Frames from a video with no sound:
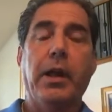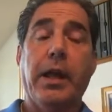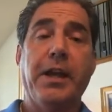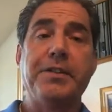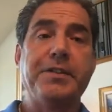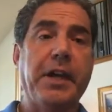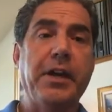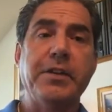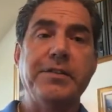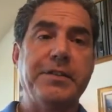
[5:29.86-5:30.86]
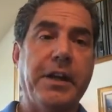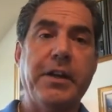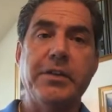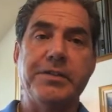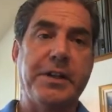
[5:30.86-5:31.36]
it's stairs,
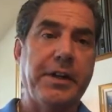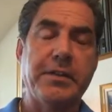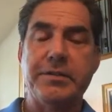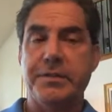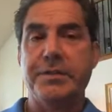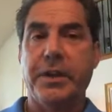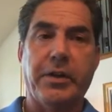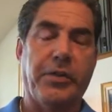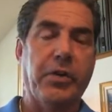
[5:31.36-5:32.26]
stairs, stairs, and stairs.